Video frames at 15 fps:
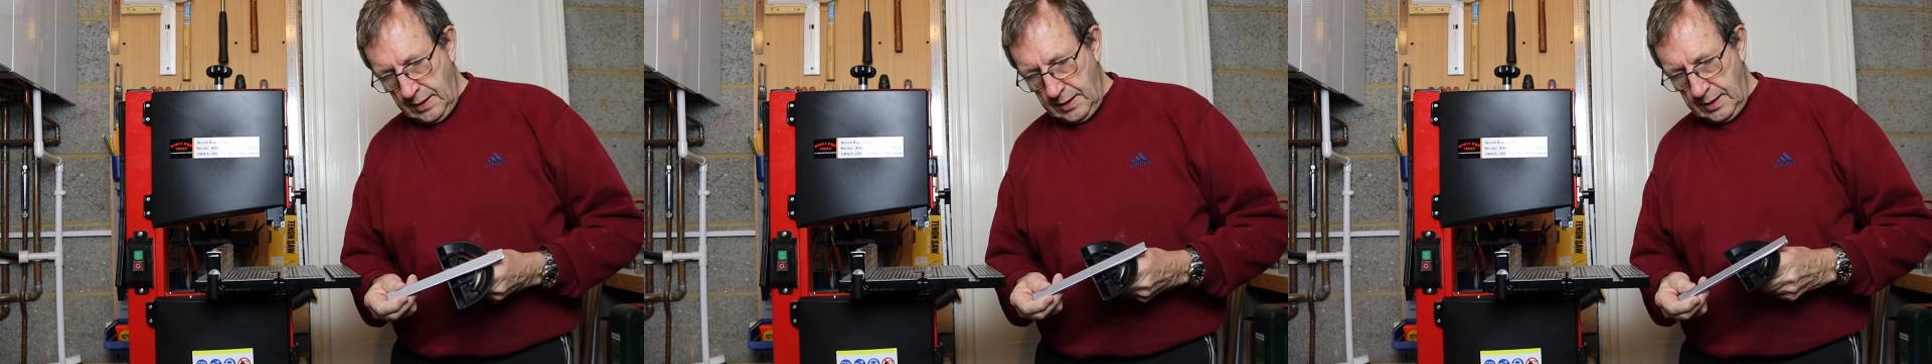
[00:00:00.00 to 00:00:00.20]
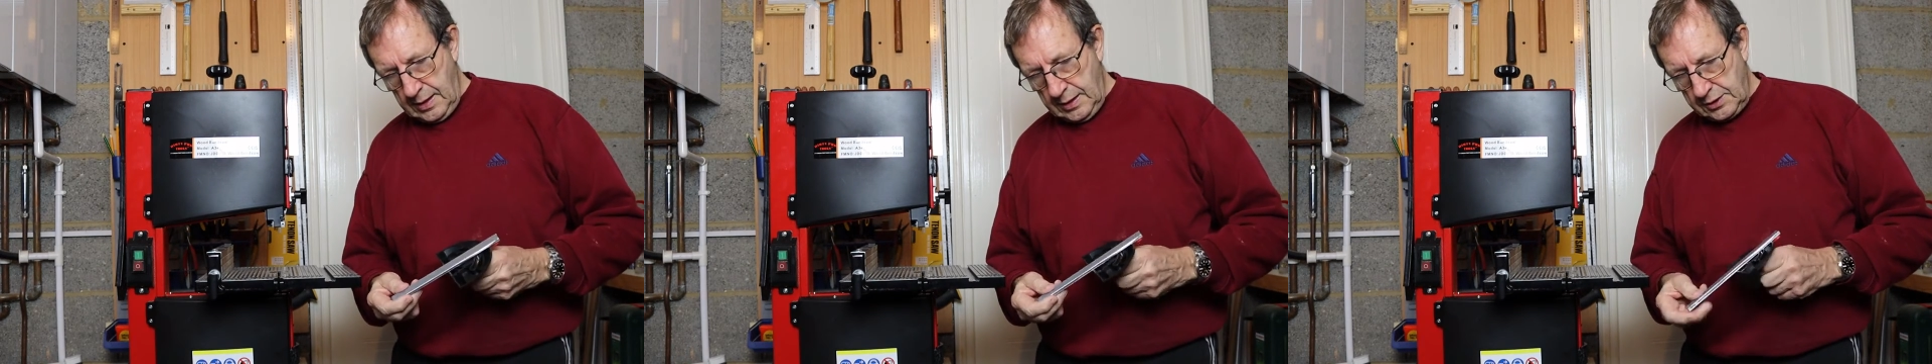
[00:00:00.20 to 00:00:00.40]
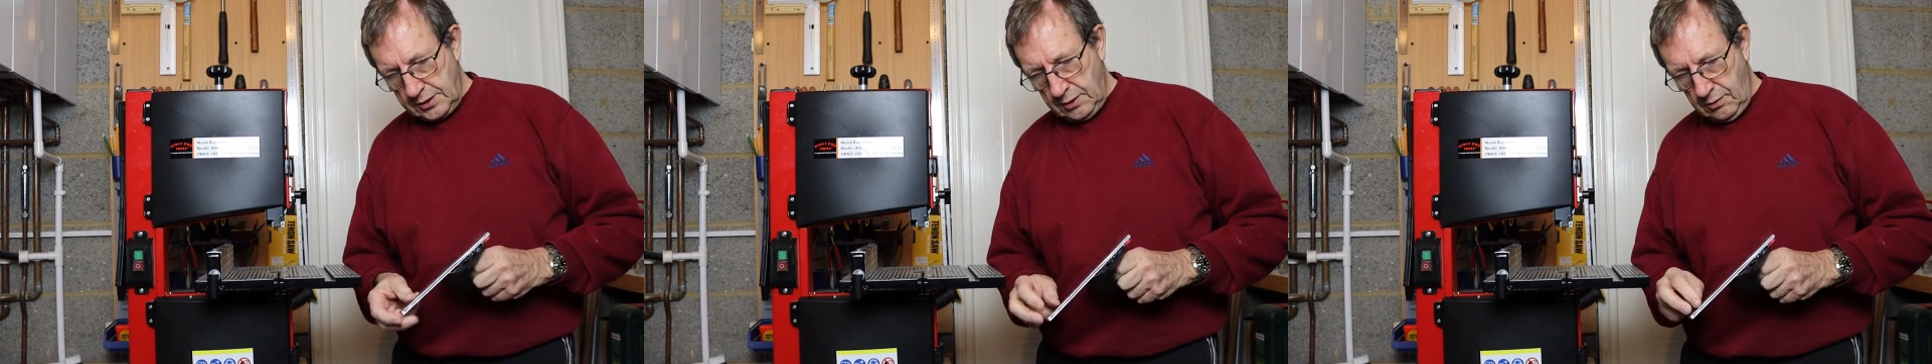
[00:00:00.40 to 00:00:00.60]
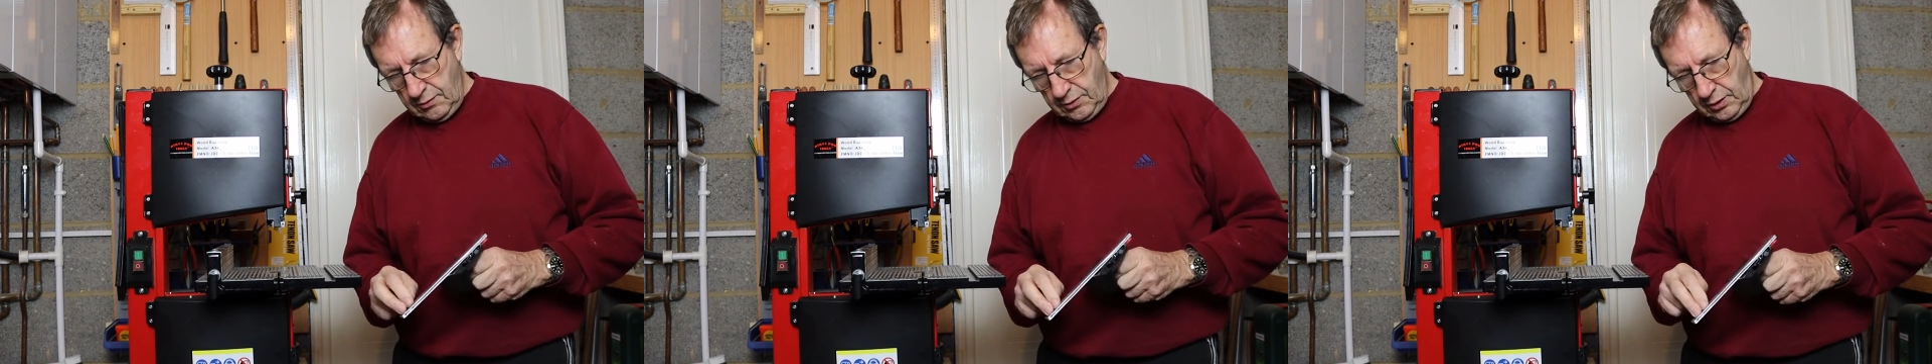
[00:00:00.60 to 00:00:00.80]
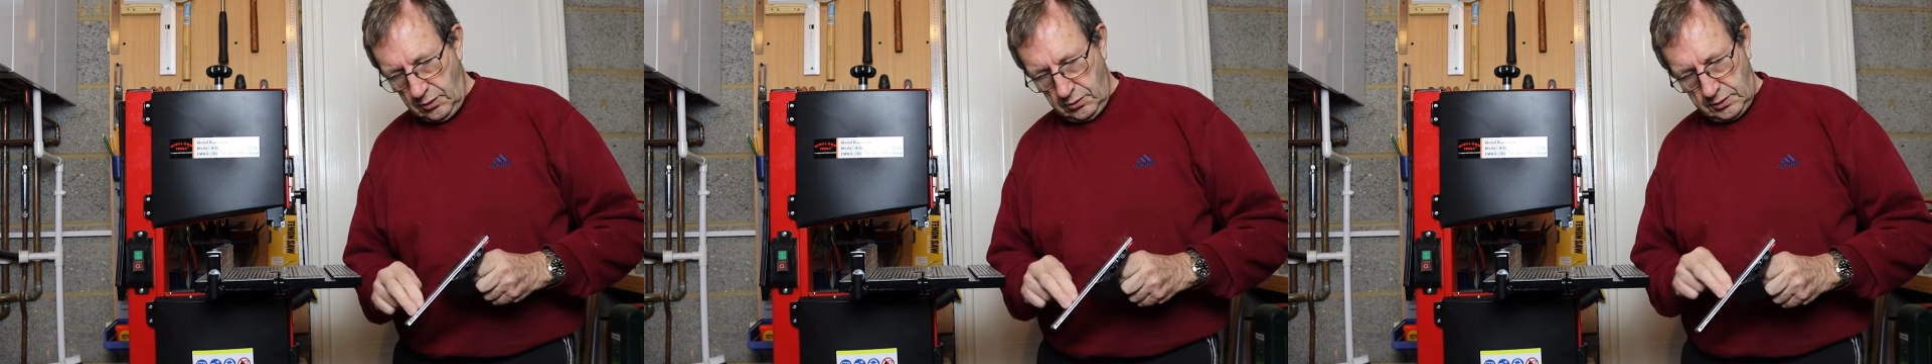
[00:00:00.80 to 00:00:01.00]
so
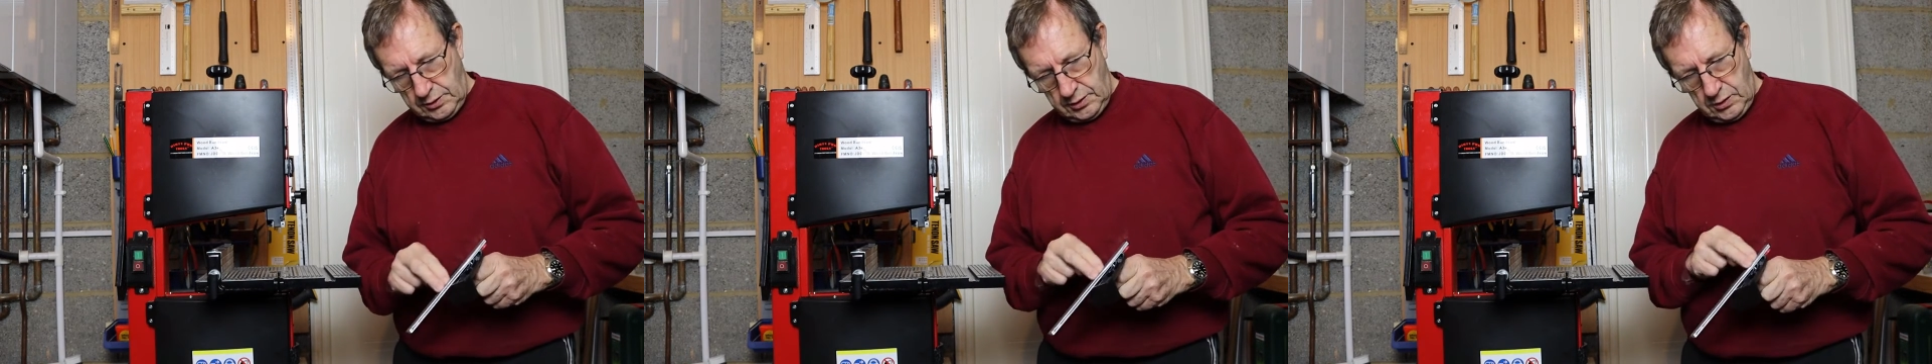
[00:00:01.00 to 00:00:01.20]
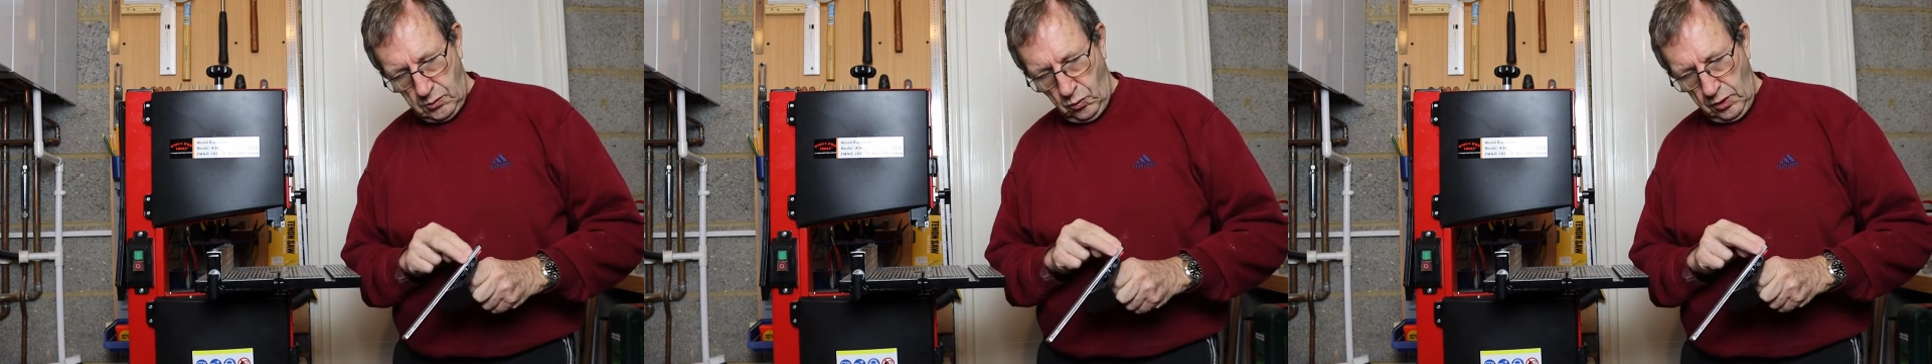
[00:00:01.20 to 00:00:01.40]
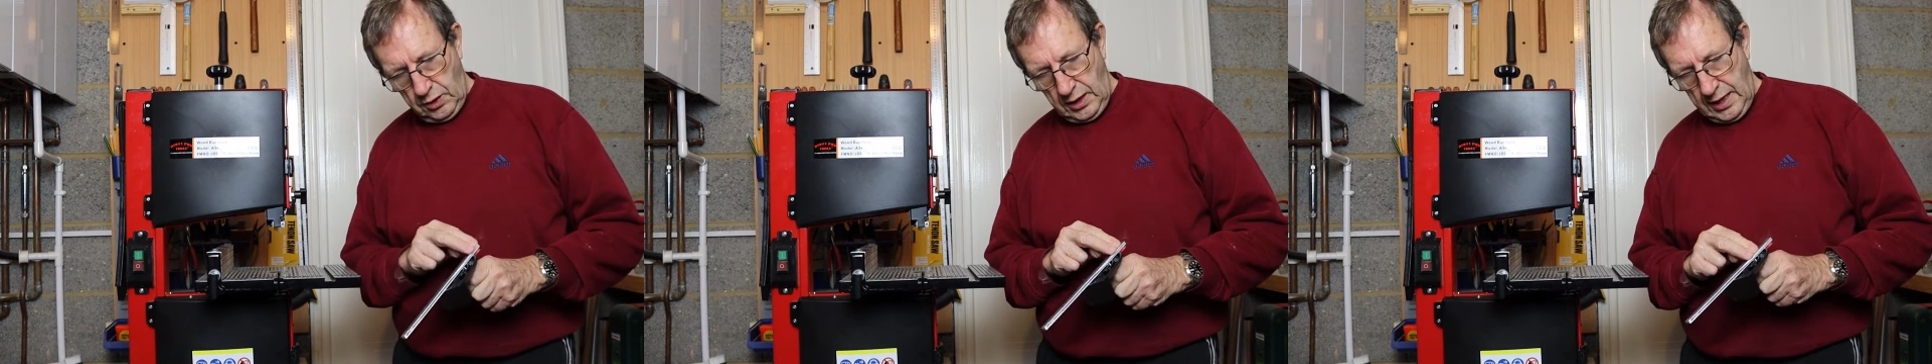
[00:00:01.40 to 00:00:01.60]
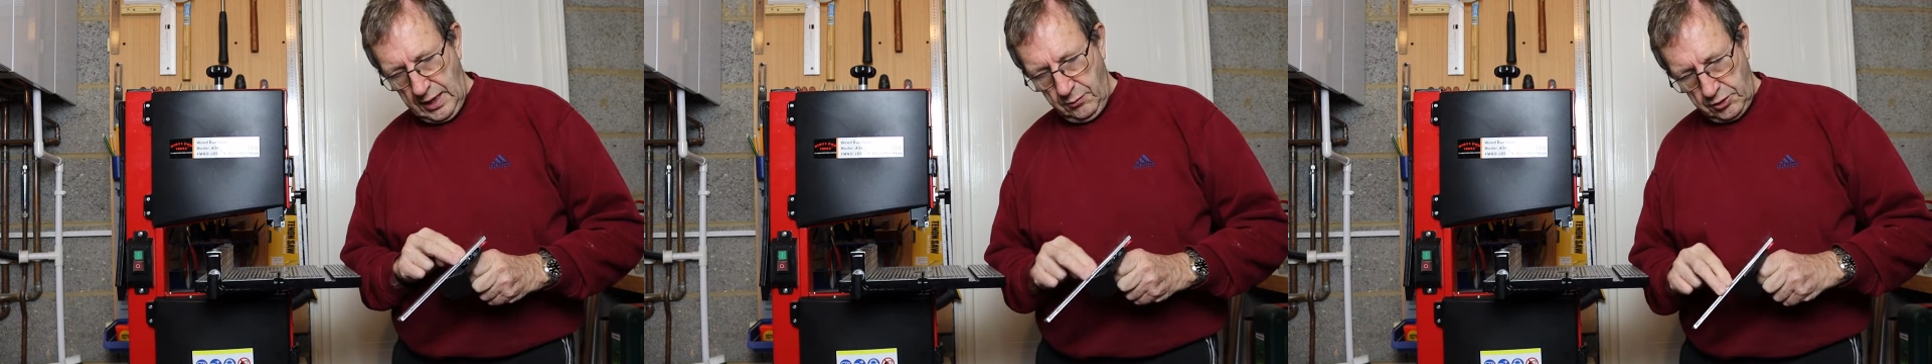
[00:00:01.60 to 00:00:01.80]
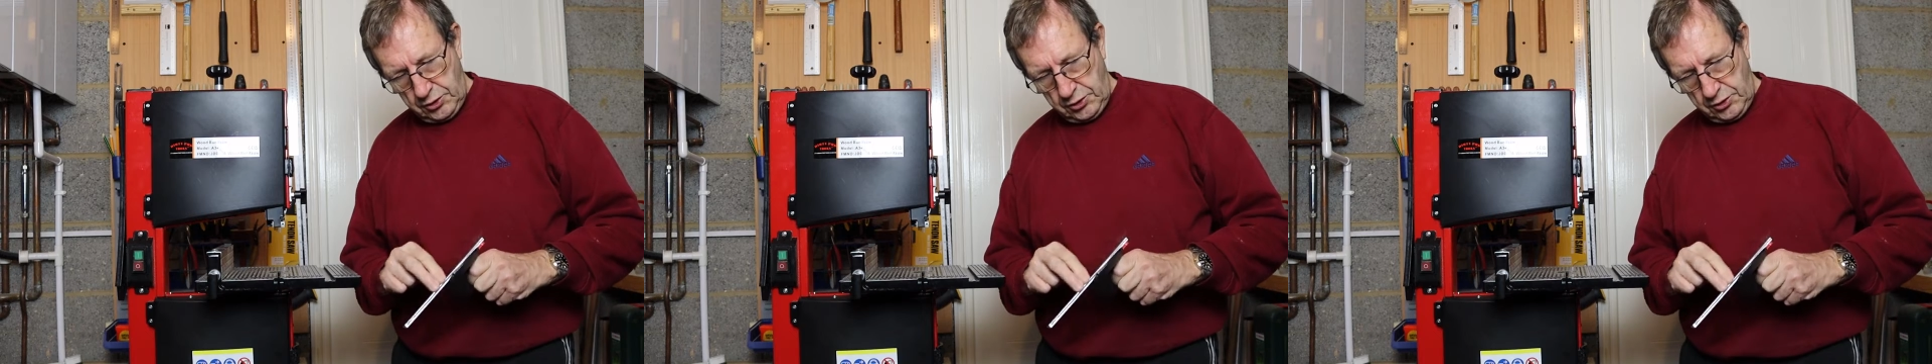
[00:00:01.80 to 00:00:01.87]
I've got one layer